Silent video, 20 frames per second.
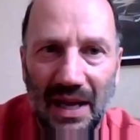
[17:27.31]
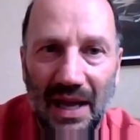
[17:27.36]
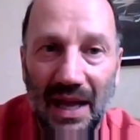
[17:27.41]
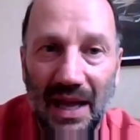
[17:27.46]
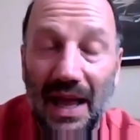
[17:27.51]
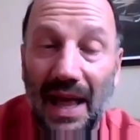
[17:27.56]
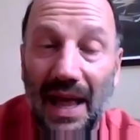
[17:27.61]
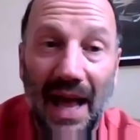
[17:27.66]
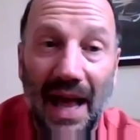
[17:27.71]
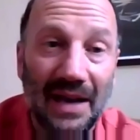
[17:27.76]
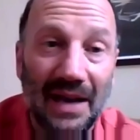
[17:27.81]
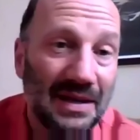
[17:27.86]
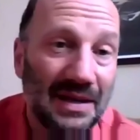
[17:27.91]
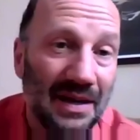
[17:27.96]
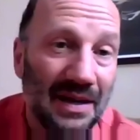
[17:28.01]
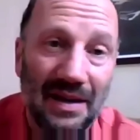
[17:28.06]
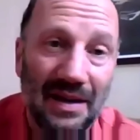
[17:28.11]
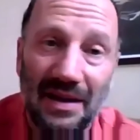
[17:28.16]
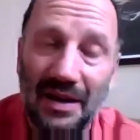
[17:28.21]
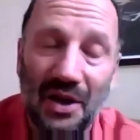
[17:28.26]
And
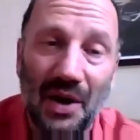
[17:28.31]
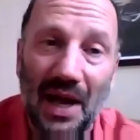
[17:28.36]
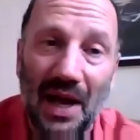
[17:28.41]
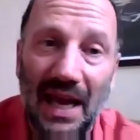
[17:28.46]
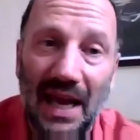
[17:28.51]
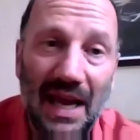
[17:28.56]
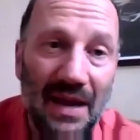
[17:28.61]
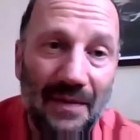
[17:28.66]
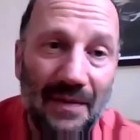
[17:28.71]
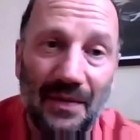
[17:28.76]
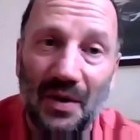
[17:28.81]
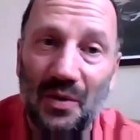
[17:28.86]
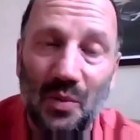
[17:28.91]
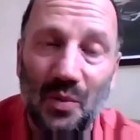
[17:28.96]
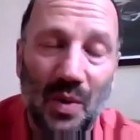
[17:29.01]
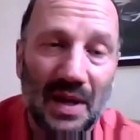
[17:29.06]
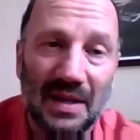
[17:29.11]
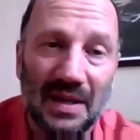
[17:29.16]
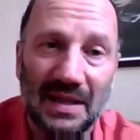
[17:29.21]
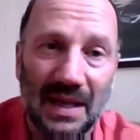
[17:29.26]
even
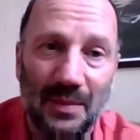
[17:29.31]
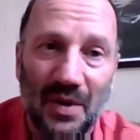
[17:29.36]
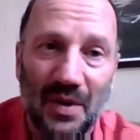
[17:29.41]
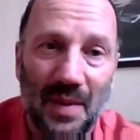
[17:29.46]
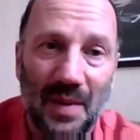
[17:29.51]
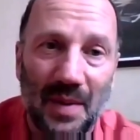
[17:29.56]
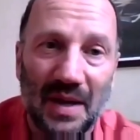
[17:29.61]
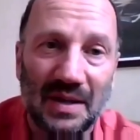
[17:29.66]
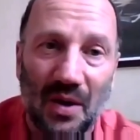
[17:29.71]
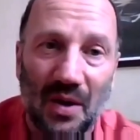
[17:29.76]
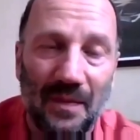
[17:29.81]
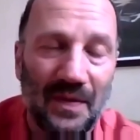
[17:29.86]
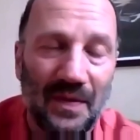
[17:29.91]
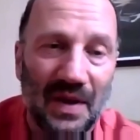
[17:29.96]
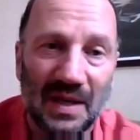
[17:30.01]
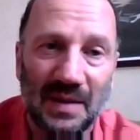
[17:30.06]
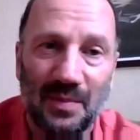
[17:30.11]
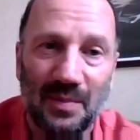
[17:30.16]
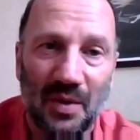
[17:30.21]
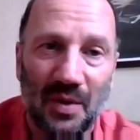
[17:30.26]
with some of the most obvious
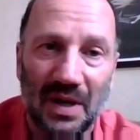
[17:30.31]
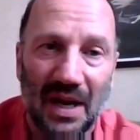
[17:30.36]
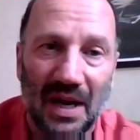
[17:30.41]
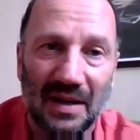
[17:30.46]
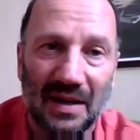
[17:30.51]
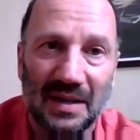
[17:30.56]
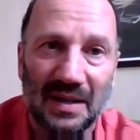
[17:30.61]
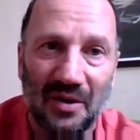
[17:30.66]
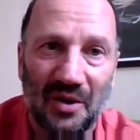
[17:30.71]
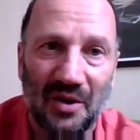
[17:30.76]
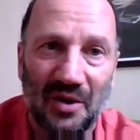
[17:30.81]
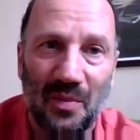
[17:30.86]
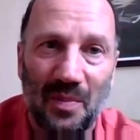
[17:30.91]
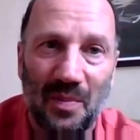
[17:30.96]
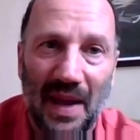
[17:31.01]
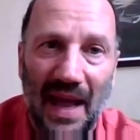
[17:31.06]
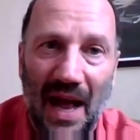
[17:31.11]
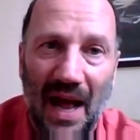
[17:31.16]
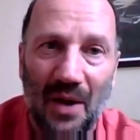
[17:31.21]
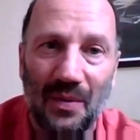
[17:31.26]
products that could
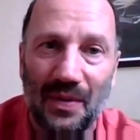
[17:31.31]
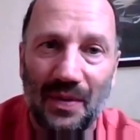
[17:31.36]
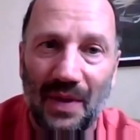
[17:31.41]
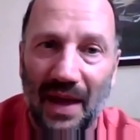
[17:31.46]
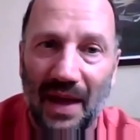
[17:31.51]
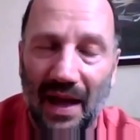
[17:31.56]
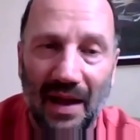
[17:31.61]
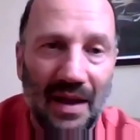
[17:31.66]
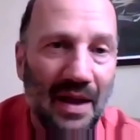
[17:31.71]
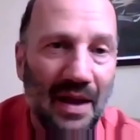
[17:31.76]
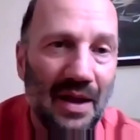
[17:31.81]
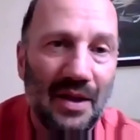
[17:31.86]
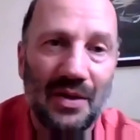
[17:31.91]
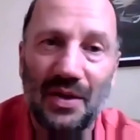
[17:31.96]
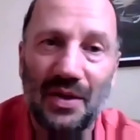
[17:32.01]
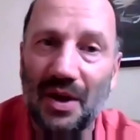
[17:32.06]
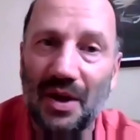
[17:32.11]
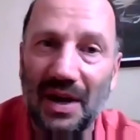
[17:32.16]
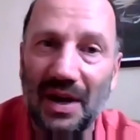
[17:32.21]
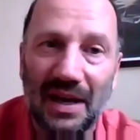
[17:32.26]
be out there,
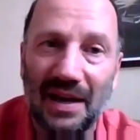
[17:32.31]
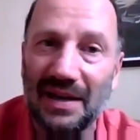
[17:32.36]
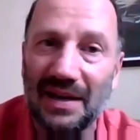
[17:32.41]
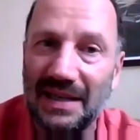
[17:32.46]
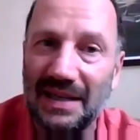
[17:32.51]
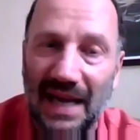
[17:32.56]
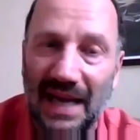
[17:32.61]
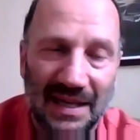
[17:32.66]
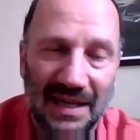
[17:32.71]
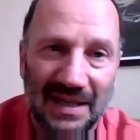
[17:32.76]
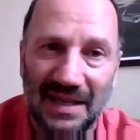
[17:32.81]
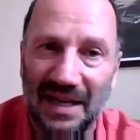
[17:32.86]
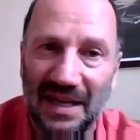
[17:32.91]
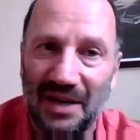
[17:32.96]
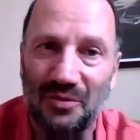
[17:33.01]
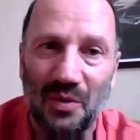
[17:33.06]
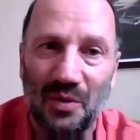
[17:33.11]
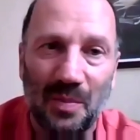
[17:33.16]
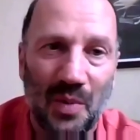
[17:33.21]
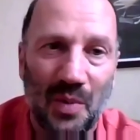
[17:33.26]
there are
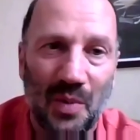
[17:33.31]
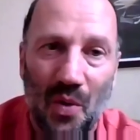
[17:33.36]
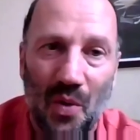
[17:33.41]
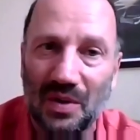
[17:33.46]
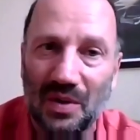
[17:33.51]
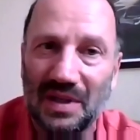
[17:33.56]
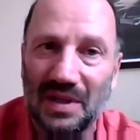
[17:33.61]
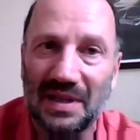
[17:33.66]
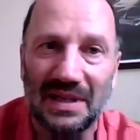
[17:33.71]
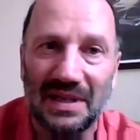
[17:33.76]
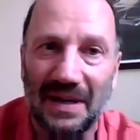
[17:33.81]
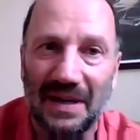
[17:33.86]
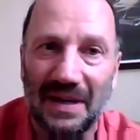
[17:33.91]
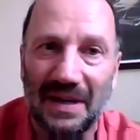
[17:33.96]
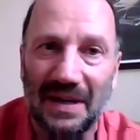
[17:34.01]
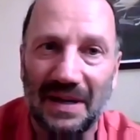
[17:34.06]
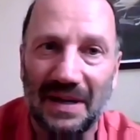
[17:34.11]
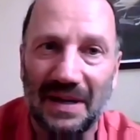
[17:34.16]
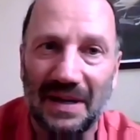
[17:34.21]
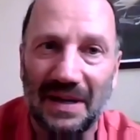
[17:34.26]
contested reports,
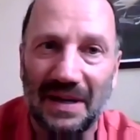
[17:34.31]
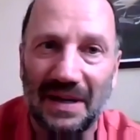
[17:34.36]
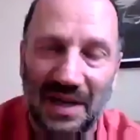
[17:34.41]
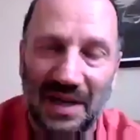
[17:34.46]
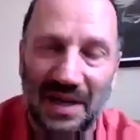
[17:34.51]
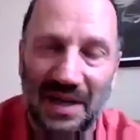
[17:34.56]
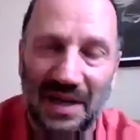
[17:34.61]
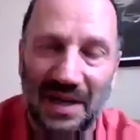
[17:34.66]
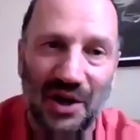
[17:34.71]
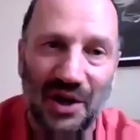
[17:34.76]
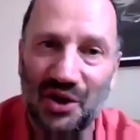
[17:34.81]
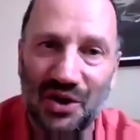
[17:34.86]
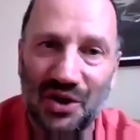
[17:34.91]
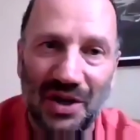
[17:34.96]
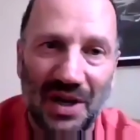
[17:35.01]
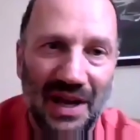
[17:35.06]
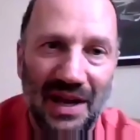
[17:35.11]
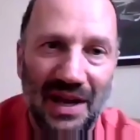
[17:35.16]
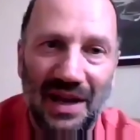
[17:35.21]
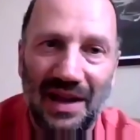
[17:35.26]
different research.
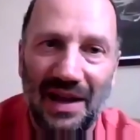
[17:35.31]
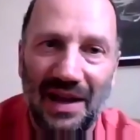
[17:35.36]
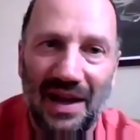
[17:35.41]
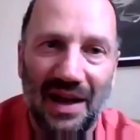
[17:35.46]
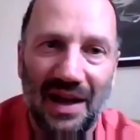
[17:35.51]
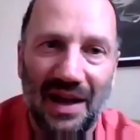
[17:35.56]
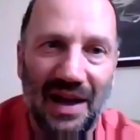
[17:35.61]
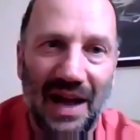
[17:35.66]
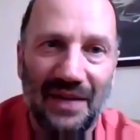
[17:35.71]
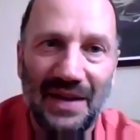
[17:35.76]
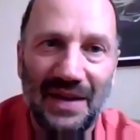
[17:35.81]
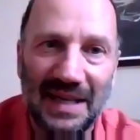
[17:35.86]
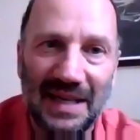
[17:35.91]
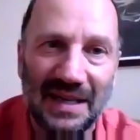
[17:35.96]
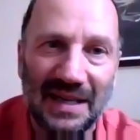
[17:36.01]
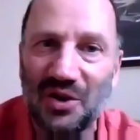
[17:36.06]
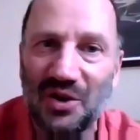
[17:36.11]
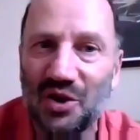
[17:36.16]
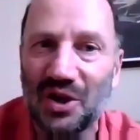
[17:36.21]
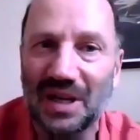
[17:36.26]
And this
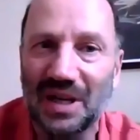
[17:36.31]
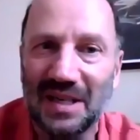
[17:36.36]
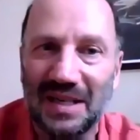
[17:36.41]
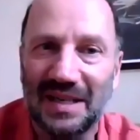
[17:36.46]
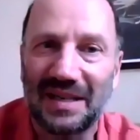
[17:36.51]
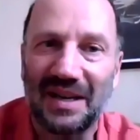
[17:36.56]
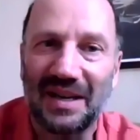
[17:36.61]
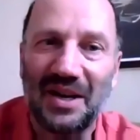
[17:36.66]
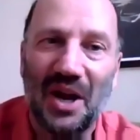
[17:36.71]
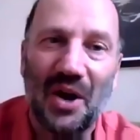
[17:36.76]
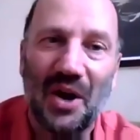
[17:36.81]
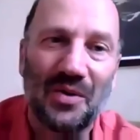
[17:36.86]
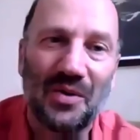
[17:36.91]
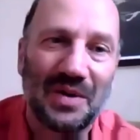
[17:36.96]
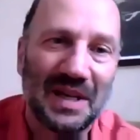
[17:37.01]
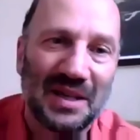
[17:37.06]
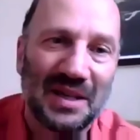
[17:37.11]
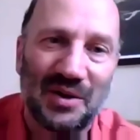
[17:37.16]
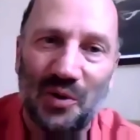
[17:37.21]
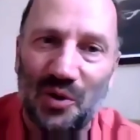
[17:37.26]
isn't just,
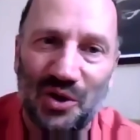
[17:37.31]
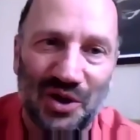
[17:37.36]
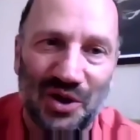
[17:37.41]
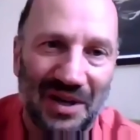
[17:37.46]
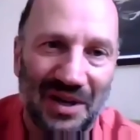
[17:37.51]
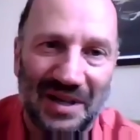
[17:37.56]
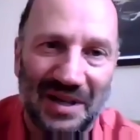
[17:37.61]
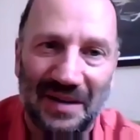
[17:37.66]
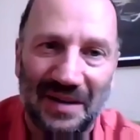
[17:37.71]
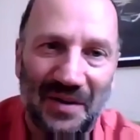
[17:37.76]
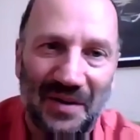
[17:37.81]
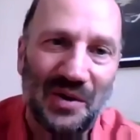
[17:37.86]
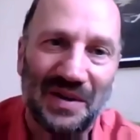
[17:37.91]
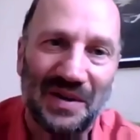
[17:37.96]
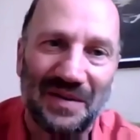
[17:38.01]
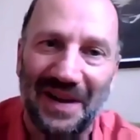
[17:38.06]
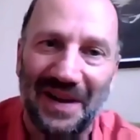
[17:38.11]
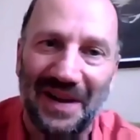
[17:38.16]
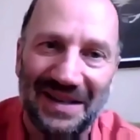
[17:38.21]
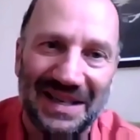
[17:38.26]
distortions of
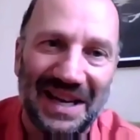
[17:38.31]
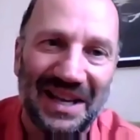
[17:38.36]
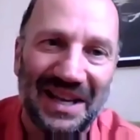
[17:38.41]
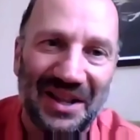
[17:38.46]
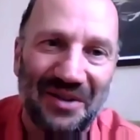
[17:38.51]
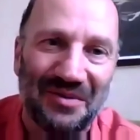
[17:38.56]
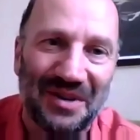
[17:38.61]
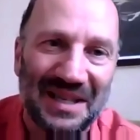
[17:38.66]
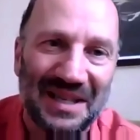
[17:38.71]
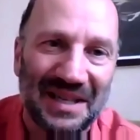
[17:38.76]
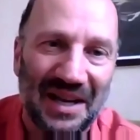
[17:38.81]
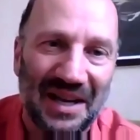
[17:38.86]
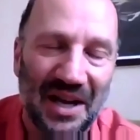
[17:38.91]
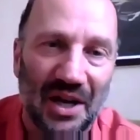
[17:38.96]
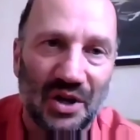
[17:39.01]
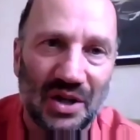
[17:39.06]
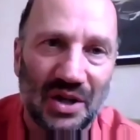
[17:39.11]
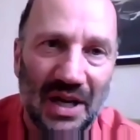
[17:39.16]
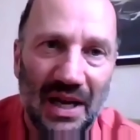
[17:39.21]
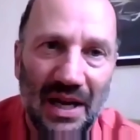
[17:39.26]
who's funding the
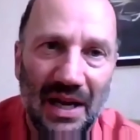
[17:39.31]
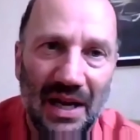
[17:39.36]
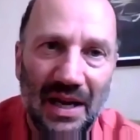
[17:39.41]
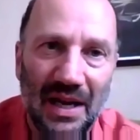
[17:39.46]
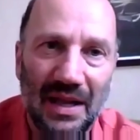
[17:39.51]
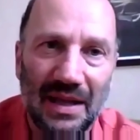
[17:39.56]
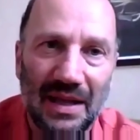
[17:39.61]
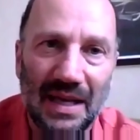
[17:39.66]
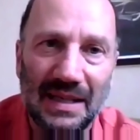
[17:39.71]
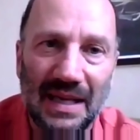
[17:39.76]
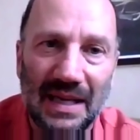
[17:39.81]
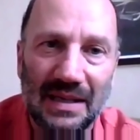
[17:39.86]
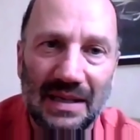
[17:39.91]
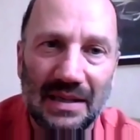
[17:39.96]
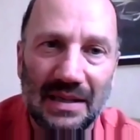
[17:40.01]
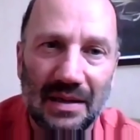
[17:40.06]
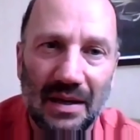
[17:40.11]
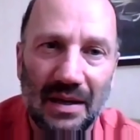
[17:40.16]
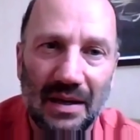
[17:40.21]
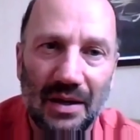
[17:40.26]
research. This
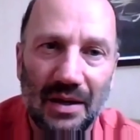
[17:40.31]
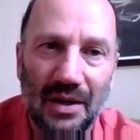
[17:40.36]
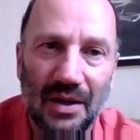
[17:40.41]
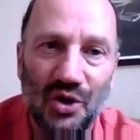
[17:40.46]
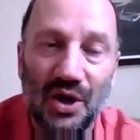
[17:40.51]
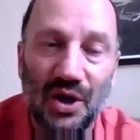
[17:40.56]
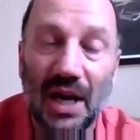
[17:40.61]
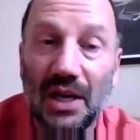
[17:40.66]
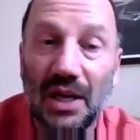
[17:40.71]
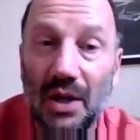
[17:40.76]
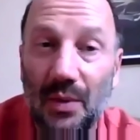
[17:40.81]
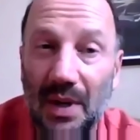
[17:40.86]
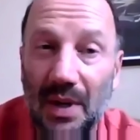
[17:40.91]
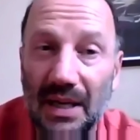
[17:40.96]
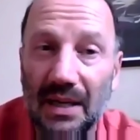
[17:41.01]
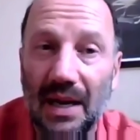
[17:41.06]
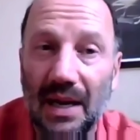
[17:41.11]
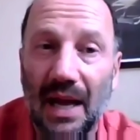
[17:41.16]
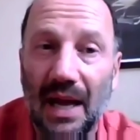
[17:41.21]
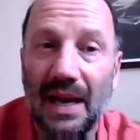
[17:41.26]
is
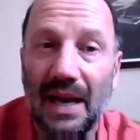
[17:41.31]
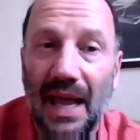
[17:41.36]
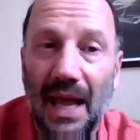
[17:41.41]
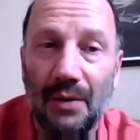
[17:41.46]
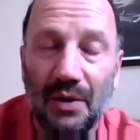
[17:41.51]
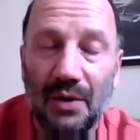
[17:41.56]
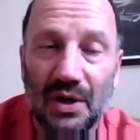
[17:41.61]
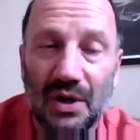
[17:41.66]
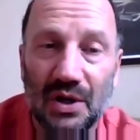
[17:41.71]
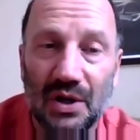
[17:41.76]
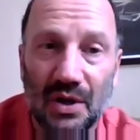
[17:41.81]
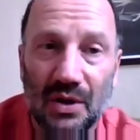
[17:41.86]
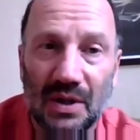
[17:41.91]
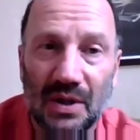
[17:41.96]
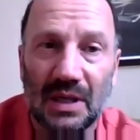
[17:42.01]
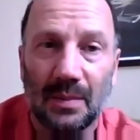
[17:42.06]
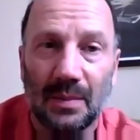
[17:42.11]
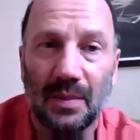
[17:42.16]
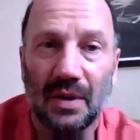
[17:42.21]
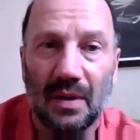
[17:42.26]
genuine and
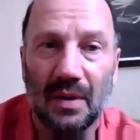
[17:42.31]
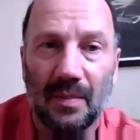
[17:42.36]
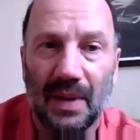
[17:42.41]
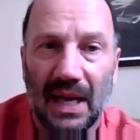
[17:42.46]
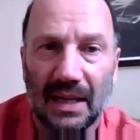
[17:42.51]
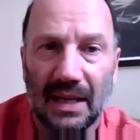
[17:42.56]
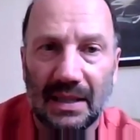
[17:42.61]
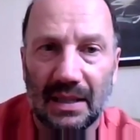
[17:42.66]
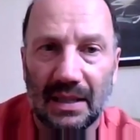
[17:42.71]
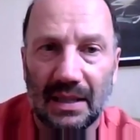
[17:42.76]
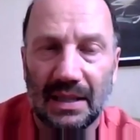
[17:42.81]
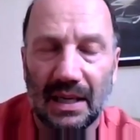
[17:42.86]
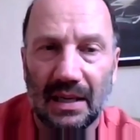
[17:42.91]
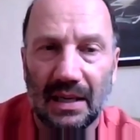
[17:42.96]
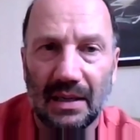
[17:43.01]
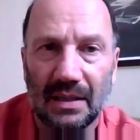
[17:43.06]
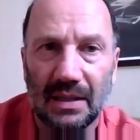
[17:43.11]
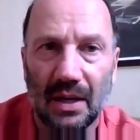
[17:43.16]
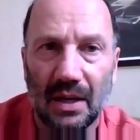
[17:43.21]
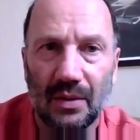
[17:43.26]
irreducible
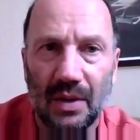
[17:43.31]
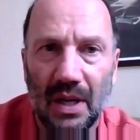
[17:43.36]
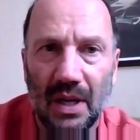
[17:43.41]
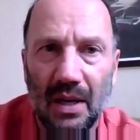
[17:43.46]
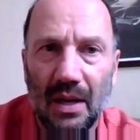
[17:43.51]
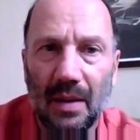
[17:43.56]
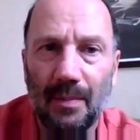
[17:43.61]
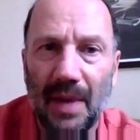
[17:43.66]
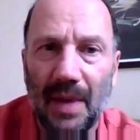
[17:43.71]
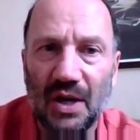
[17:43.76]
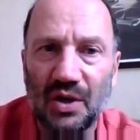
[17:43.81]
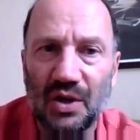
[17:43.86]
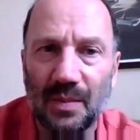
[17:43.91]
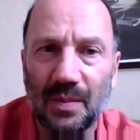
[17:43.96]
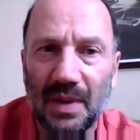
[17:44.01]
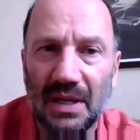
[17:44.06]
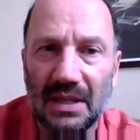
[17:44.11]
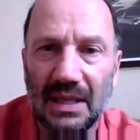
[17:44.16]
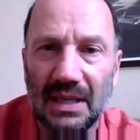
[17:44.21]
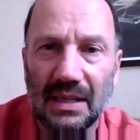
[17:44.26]
complexity. So
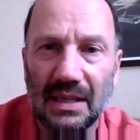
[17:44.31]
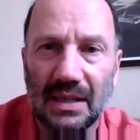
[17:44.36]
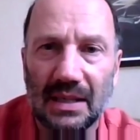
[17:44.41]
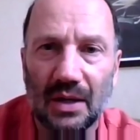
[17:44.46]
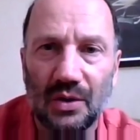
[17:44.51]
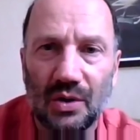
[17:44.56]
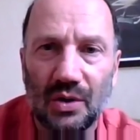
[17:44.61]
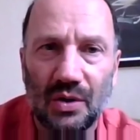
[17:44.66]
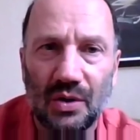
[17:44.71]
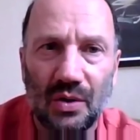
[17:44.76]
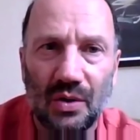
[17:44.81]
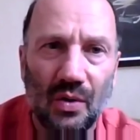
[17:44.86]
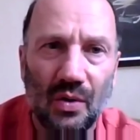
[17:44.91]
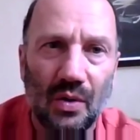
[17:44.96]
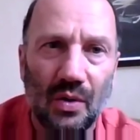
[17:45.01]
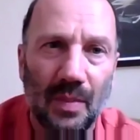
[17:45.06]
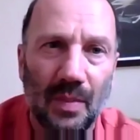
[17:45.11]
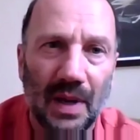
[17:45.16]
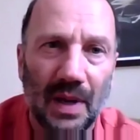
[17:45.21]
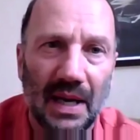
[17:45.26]
measurement is a
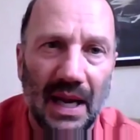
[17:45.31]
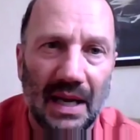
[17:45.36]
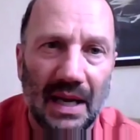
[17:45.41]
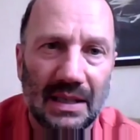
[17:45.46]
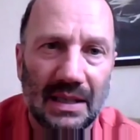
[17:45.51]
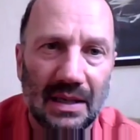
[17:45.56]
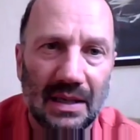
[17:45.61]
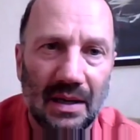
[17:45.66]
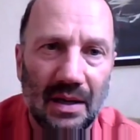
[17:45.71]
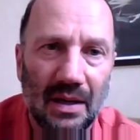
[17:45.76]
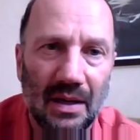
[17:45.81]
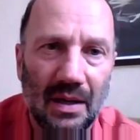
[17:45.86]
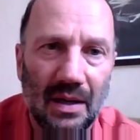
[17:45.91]
tool, but it